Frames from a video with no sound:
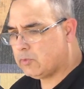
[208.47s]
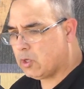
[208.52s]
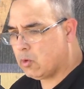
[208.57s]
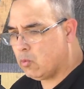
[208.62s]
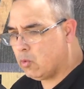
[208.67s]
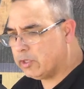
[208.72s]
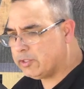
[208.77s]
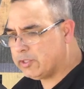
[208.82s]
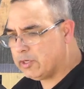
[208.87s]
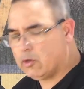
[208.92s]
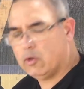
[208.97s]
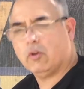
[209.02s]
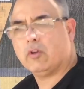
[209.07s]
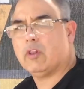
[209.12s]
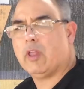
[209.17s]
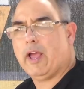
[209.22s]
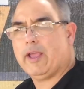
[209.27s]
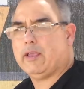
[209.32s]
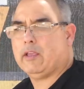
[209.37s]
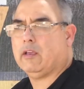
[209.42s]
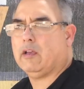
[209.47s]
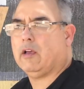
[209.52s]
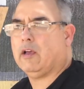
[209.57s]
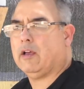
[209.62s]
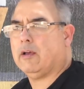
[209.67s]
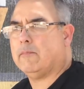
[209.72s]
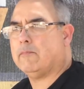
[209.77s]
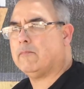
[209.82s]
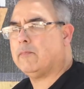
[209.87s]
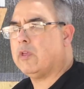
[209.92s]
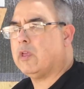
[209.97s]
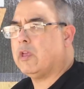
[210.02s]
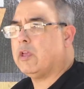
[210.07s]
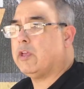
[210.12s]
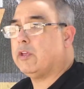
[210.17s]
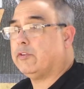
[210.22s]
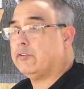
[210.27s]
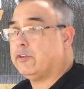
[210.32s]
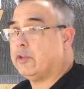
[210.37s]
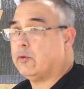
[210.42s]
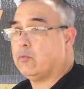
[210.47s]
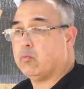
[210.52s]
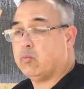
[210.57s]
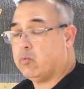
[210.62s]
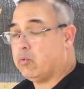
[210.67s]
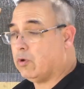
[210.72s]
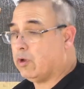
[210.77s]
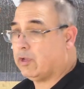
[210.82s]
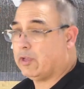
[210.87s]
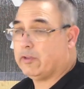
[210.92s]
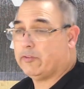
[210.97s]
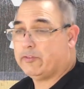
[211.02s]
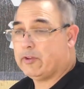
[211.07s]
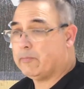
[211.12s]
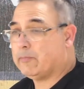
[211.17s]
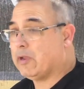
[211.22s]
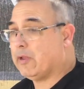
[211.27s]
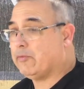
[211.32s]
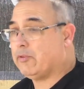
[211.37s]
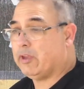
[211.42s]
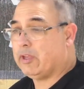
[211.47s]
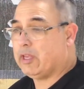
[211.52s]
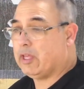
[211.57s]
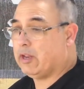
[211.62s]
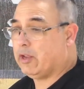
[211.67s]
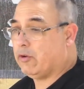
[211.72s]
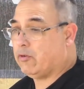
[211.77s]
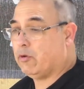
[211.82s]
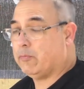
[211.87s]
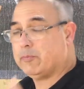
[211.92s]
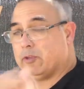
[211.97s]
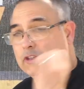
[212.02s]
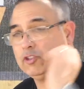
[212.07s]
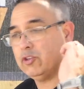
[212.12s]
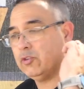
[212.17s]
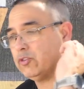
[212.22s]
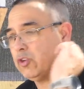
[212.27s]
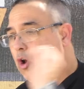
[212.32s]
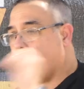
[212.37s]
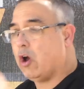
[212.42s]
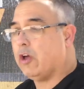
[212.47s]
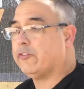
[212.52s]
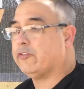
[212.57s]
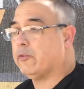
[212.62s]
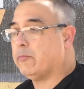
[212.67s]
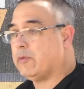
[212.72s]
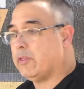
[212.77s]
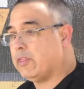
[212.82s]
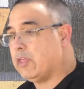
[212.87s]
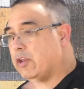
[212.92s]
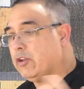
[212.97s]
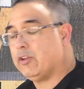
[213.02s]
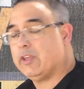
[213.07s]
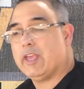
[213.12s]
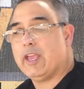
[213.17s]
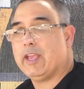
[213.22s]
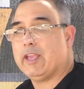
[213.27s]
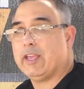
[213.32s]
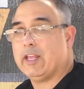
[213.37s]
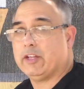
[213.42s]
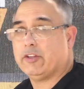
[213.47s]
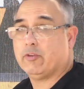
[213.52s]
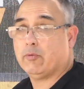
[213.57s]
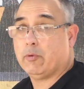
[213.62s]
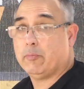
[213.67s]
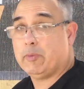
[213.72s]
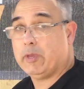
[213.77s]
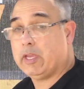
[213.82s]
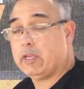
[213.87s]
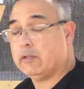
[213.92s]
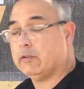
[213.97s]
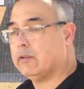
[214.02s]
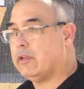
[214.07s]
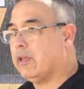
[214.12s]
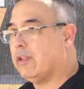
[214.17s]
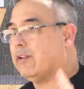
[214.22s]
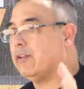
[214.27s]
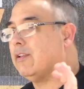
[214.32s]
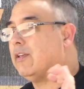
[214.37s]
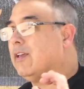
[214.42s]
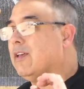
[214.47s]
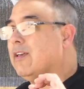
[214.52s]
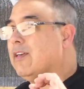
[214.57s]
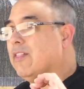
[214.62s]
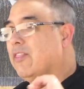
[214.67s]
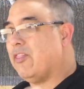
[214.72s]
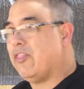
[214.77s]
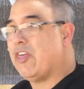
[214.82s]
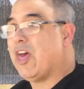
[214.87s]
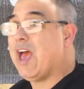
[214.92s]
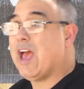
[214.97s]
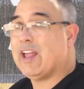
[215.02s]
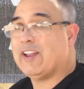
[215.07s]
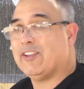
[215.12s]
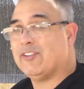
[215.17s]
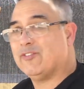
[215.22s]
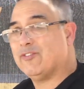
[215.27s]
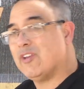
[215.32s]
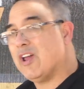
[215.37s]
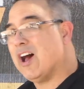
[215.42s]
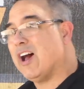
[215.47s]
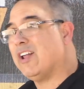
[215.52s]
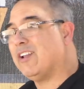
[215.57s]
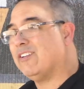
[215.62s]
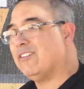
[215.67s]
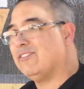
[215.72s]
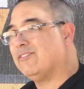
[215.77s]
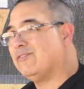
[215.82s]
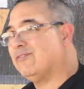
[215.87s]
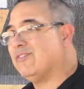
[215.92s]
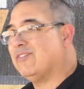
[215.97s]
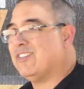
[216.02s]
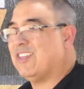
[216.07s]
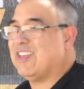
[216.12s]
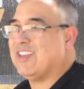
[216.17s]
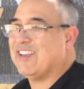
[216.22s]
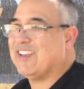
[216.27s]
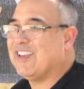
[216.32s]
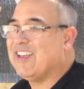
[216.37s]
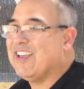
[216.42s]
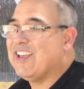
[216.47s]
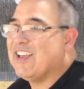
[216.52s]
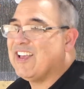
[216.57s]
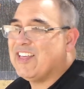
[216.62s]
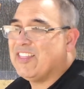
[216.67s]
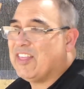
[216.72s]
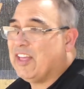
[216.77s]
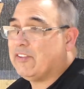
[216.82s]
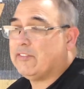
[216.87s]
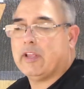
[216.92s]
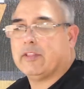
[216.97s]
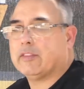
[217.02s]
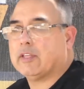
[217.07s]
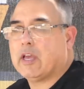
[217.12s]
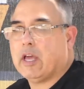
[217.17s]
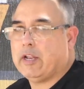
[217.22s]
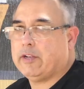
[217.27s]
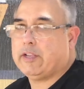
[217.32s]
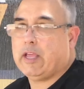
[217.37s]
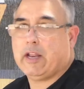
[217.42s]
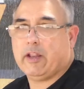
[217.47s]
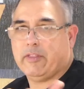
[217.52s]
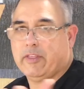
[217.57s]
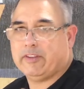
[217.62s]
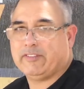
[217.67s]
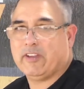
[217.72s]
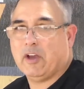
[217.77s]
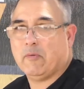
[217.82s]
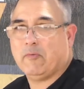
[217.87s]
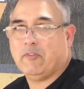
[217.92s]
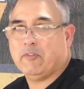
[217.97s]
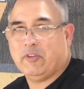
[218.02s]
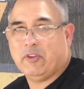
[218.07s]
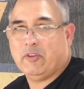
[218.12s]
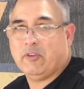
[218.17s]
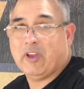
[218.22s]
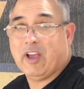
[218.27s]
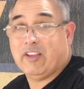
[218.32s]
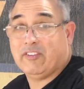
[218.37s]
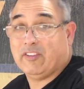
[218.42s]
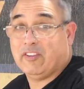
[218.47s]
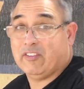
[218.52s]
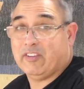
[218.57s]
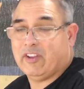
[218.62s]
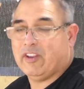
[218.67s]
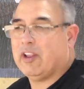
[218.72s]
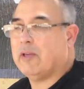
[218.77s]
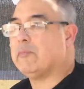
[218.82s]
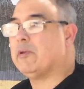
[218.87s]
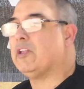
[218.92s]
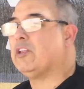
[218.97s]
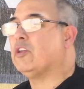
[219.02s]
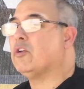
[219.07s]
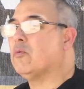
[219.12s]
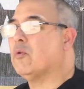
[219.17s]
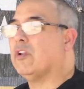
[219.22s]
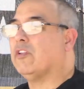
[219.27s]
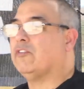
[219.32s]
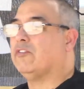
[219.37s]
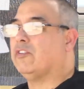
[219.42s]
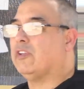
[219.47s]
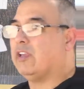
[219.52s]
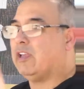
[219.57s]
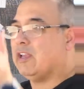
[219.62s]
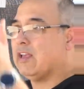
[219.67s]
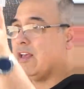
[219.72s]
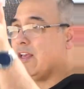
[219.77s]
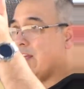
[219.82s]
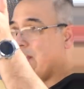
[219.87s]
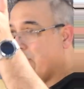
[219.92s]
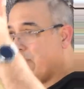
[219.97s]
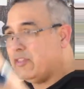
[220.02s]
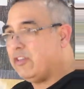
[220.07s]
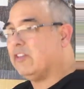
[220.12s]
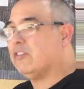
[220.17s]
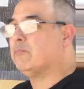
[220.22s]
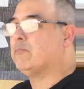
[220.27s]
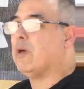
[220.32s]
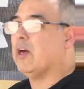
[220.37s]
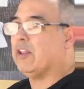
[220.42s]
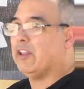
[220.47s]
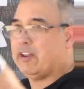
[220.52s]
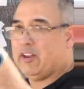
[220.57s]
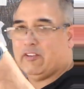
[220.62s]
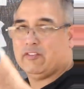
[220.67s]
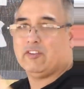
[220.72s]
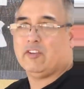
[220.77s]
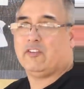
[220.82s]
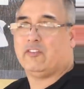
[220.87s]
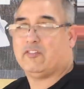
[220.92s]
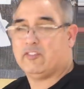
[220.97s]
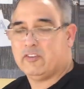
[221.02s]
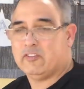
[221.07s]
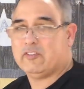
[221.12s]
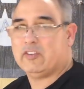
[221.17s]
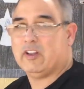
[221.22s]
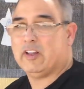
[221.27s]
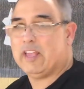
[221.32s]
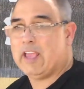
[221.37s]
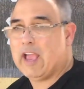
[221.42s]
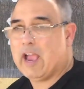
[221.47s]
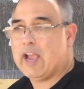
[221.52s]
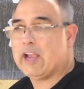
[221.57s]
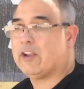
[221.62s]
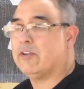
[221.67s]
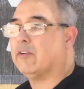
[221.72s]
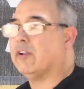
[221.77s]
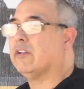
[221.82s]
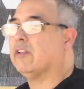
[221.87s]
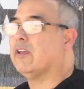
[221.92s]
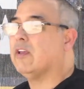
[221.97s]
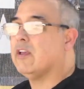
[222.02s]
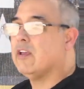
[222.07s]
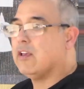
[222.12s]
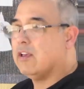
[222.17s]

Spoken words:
What's it look like? Because sometimes you can get a group that shoots awesome and then you can't get it to repeat. And that is not, that's not the kind of data that's helpful to you guys, is it? I mean, you want to see this pellet is consistently accurate.